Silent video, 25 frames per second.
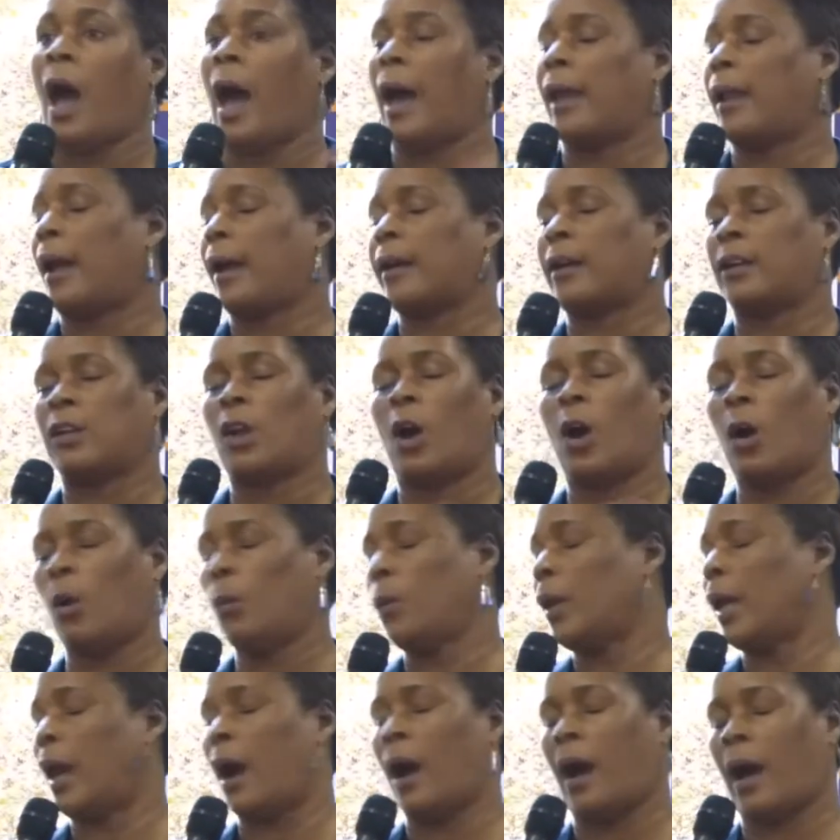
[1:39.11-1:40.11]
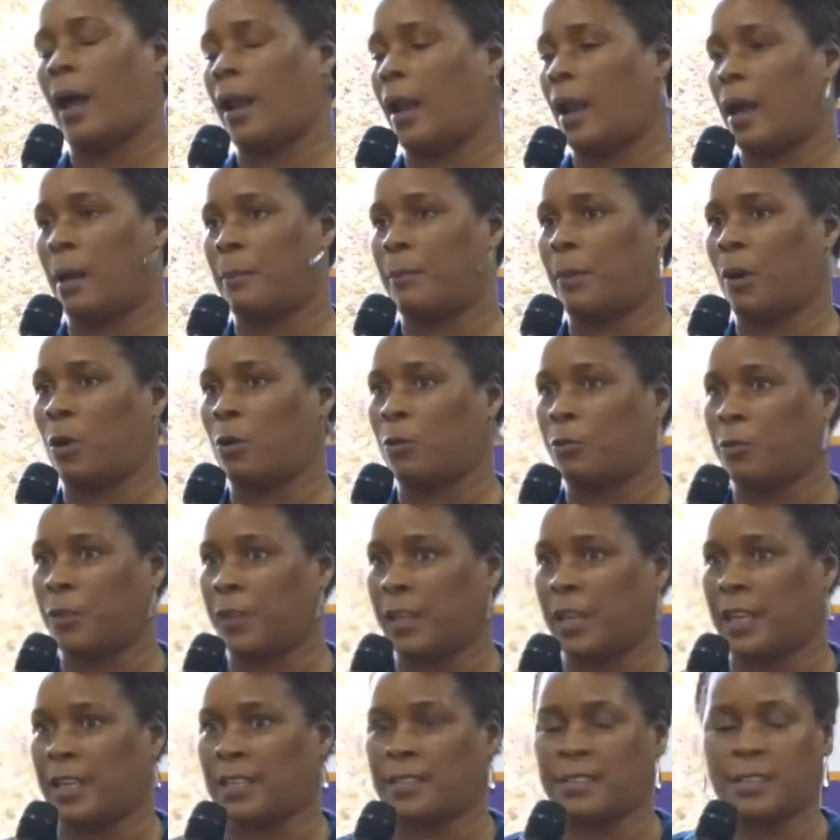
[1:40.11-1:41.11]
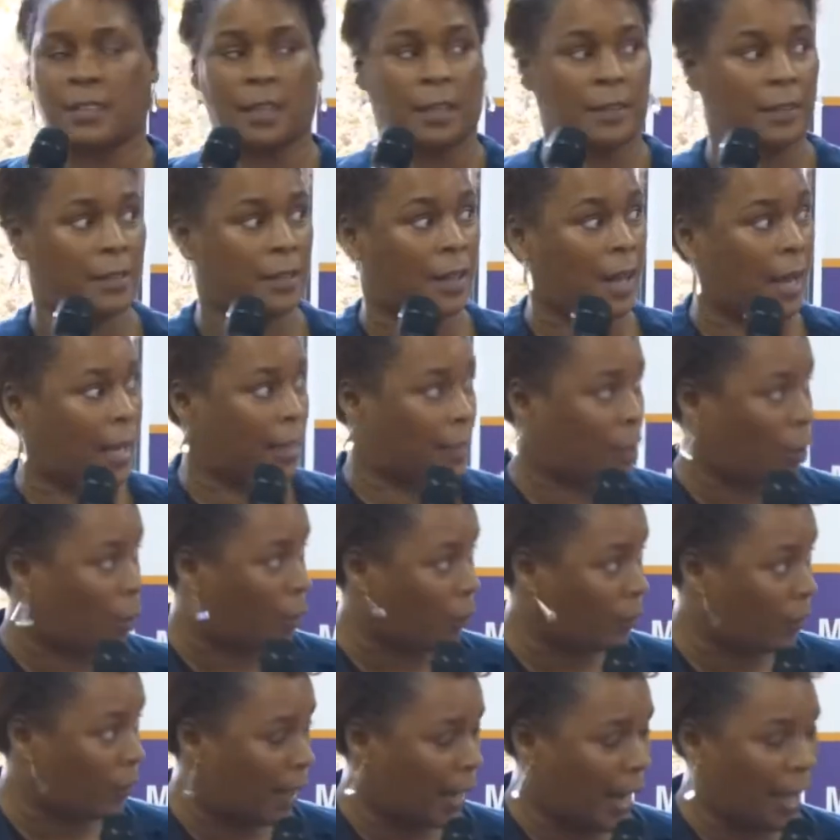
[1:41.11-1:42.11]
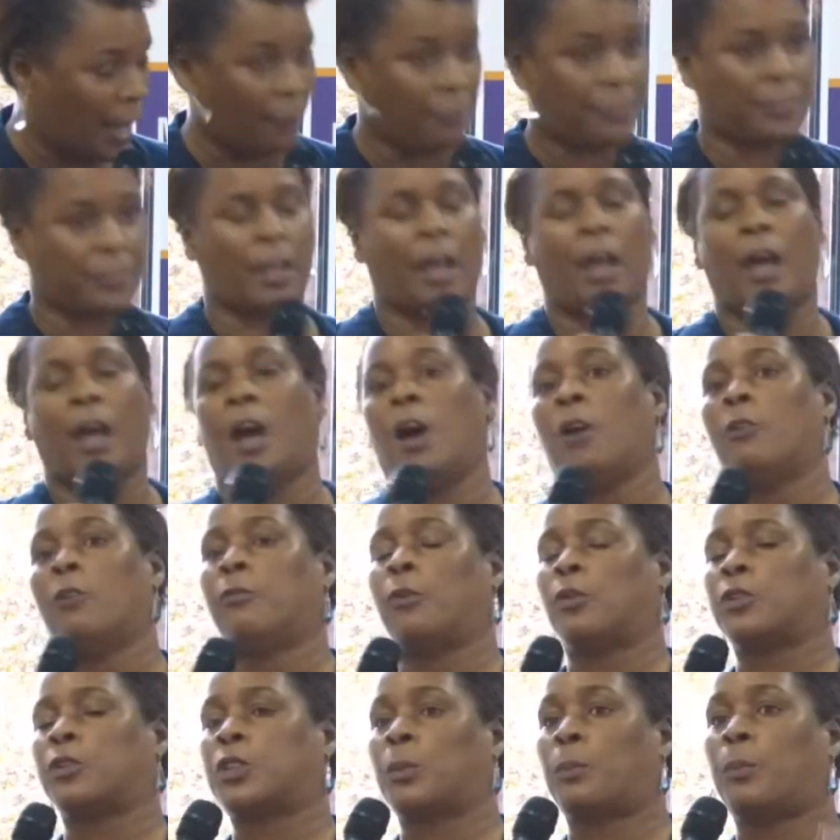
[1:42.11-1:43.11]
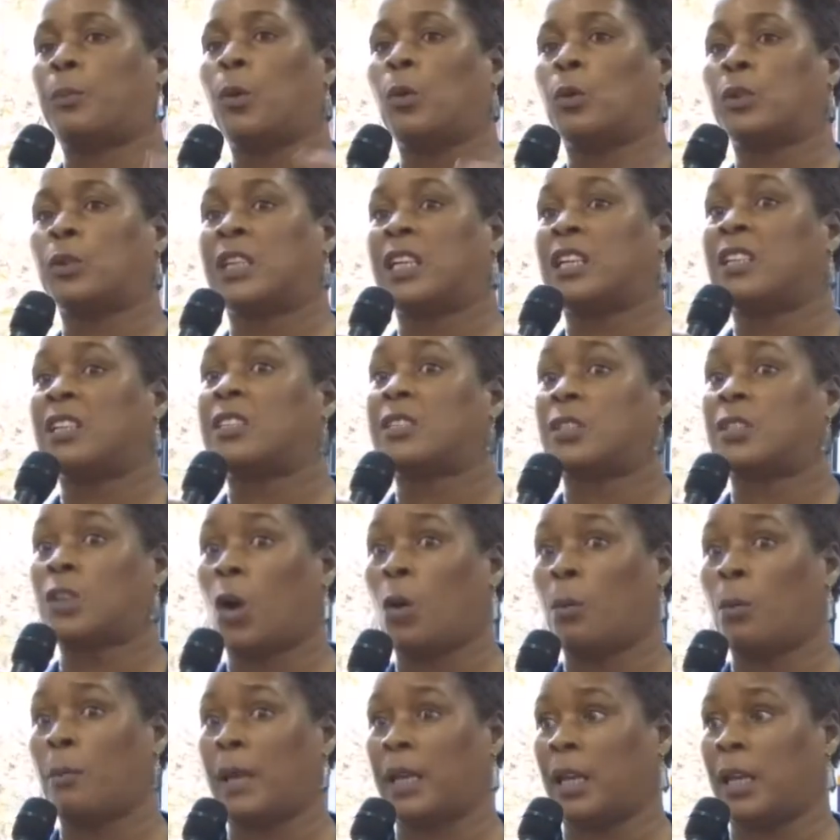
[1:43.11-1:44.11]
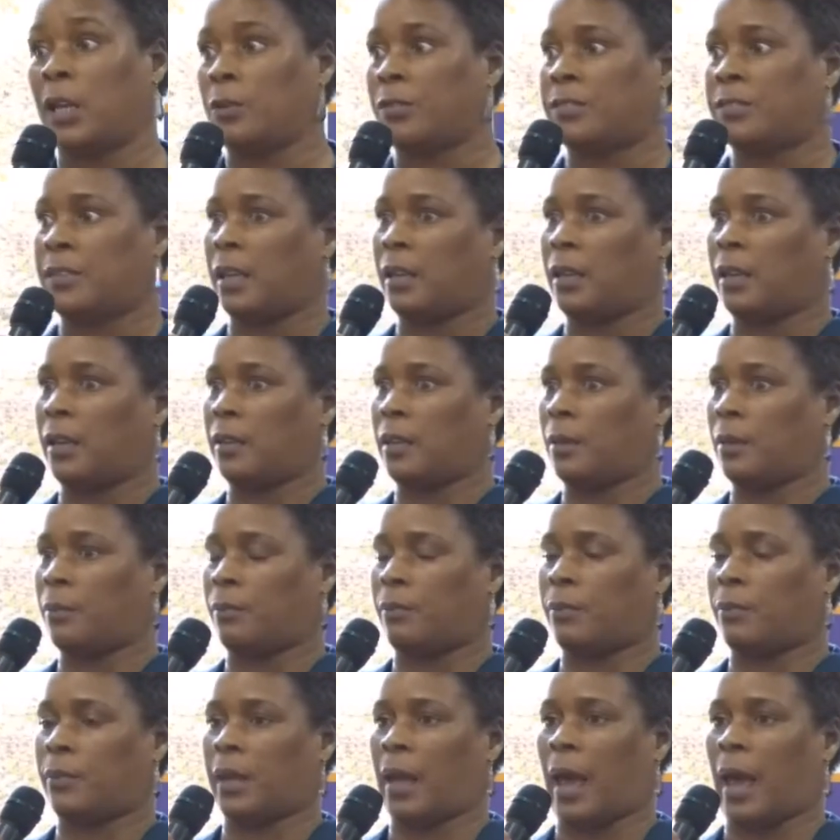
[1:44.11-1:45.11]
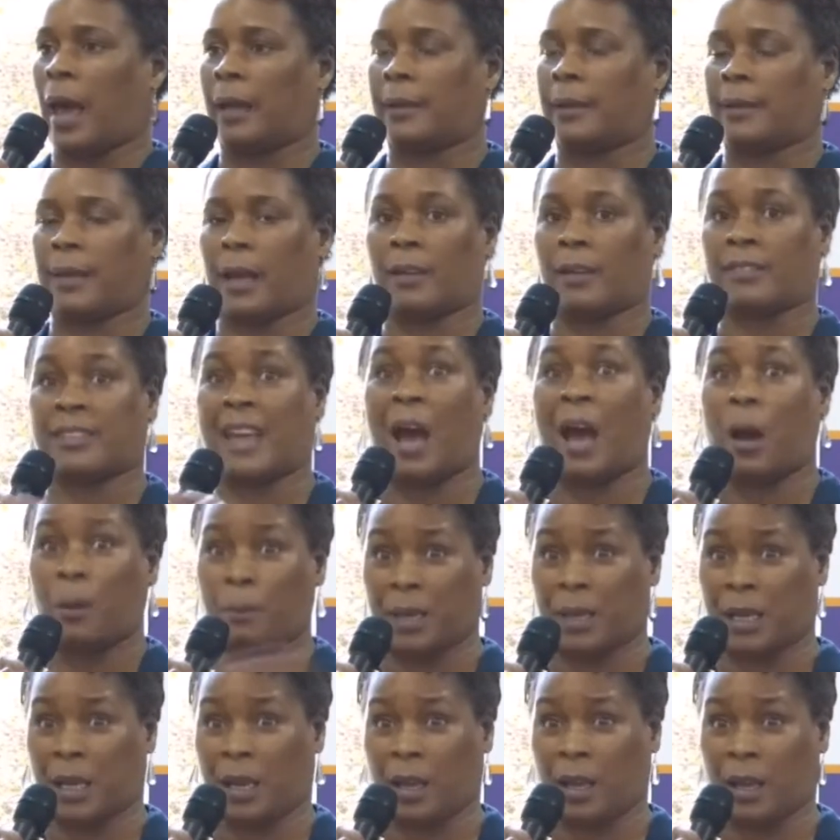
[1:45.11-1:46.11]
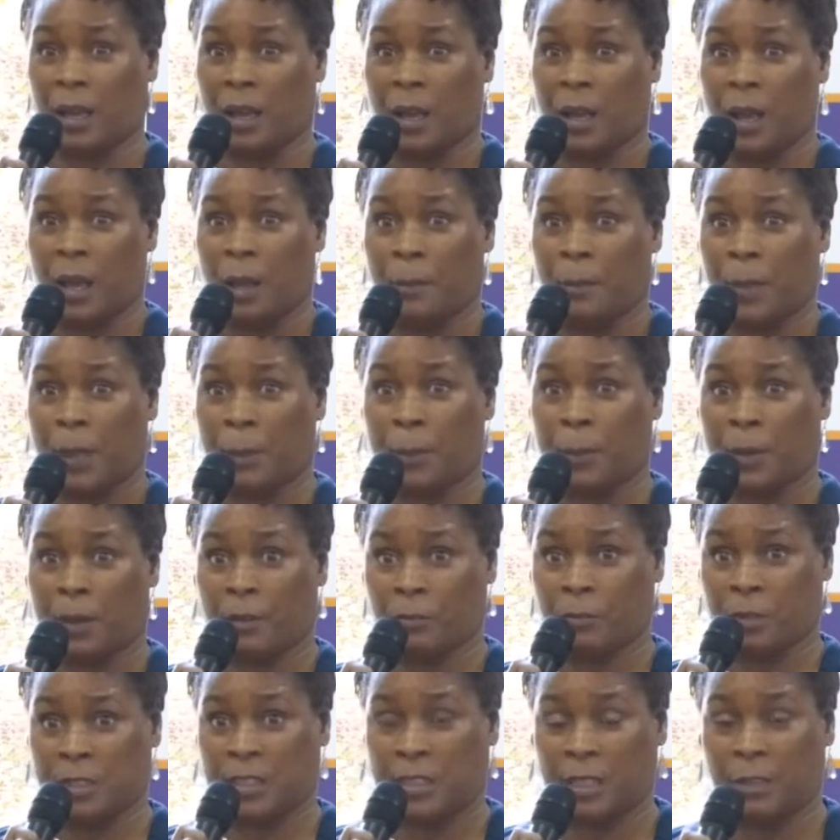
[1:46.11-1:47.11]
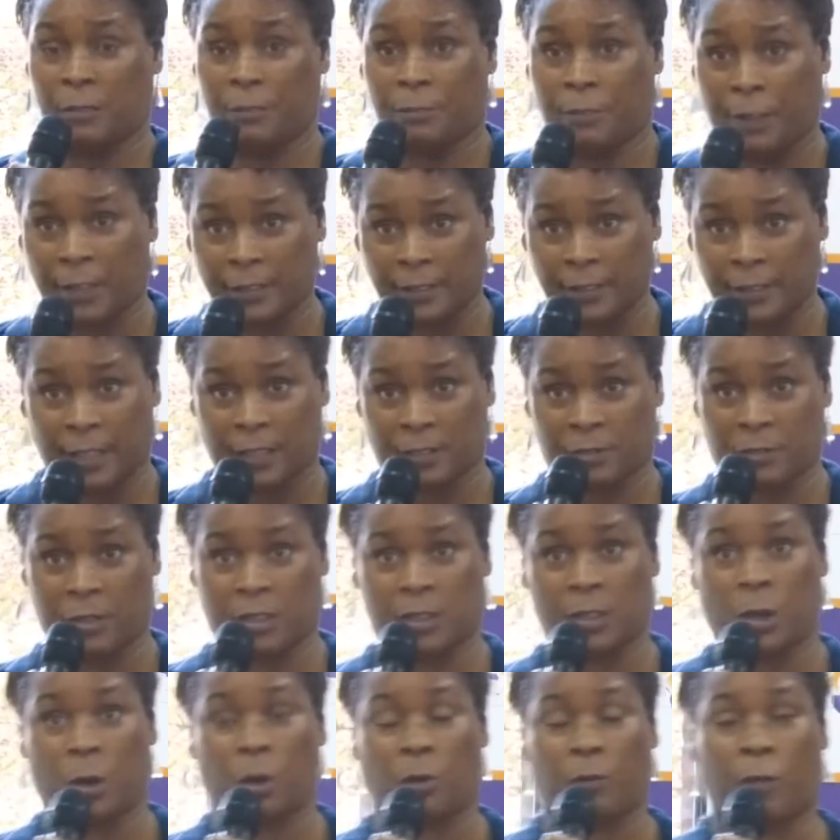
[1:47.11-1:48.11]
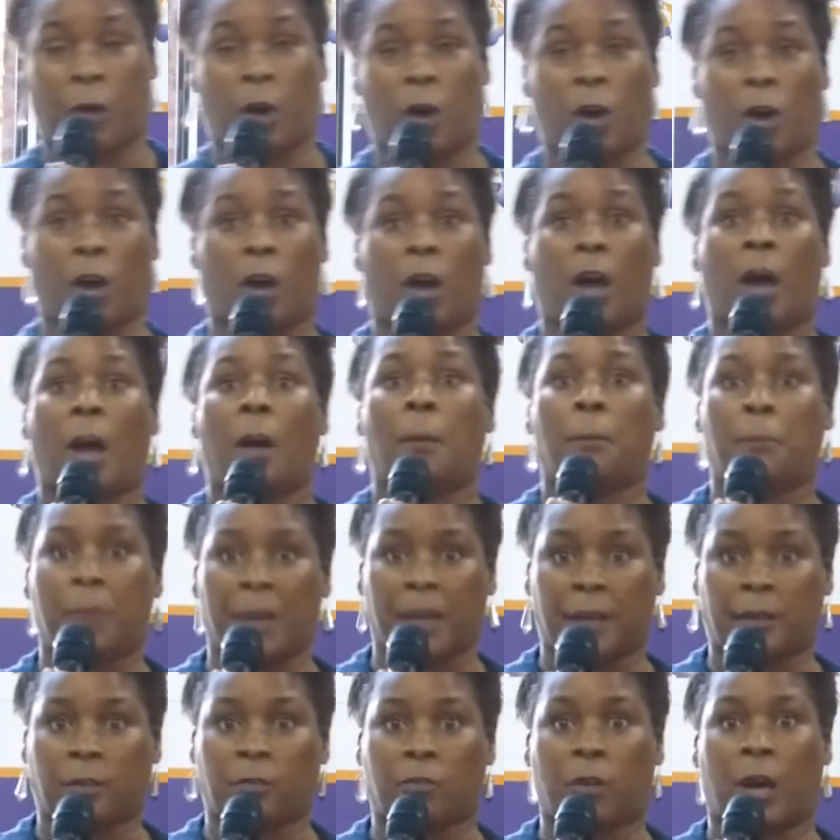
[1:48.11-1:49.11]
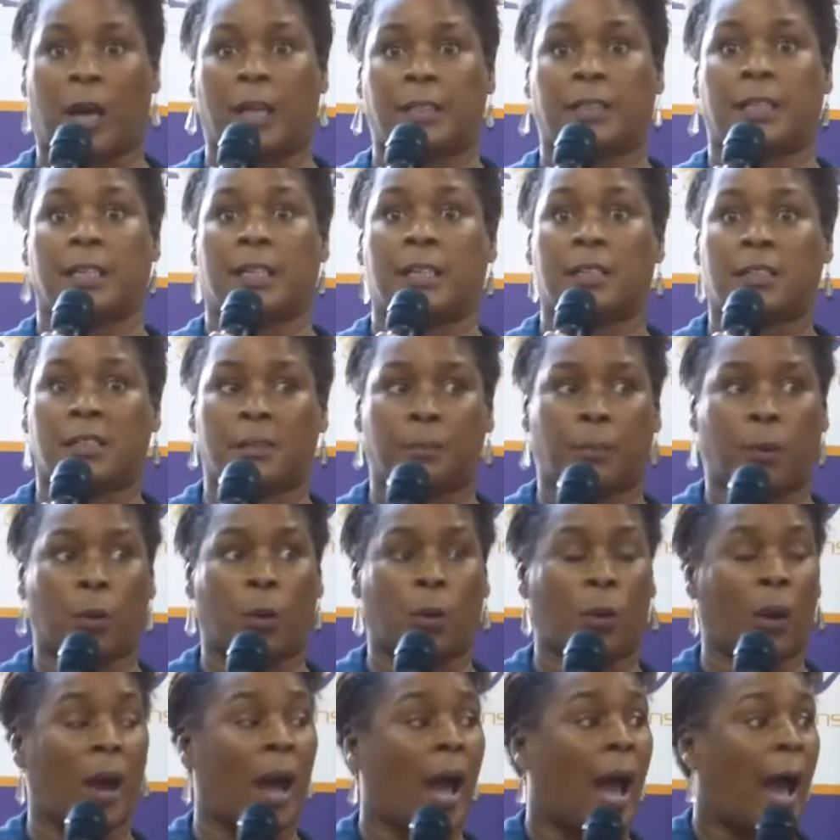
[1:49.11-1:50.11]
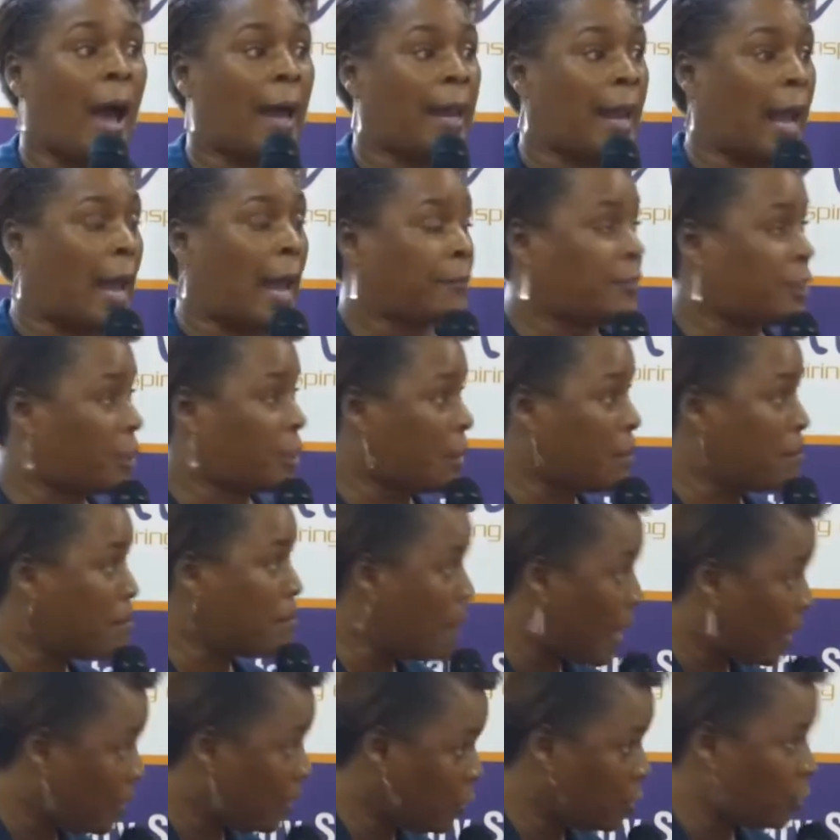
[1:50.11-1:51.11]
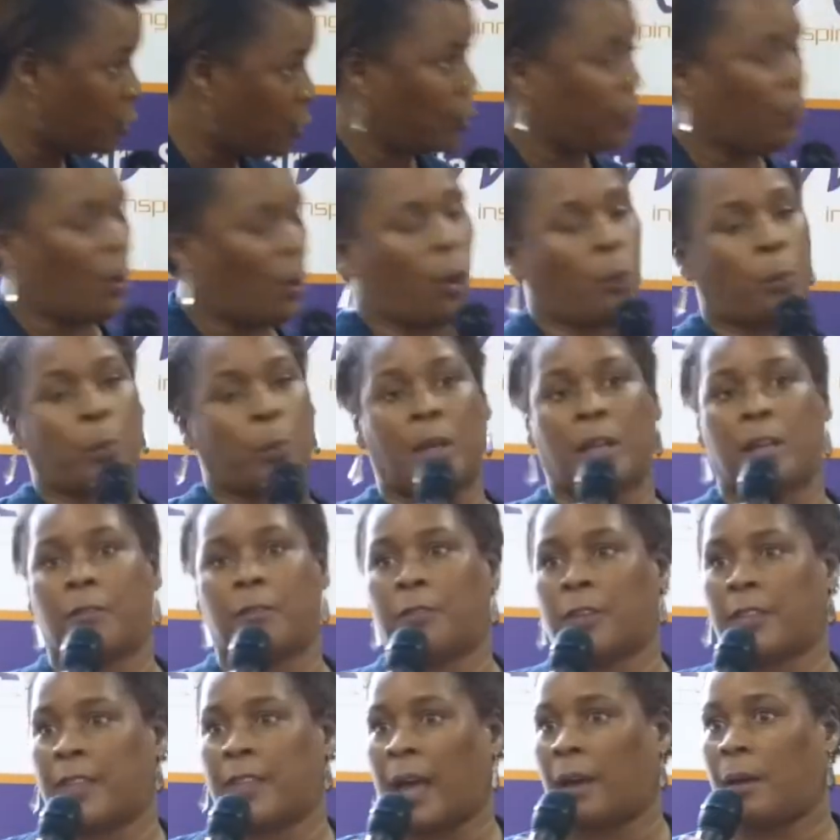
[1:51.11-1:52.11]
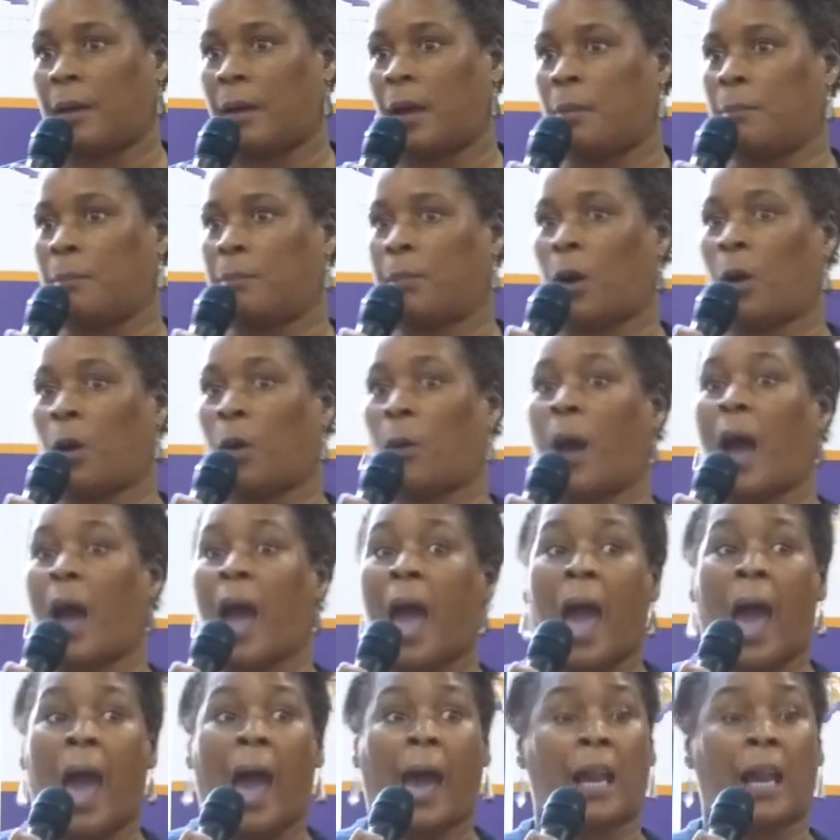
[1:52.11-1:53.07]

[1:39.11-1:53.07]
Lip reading: And I can only highlight for this, the lady on the left, for supporting so many. You've seen in the handouts how many people have received funding as a result of her bid writing and support. And I have to commend you openly for that, Bo.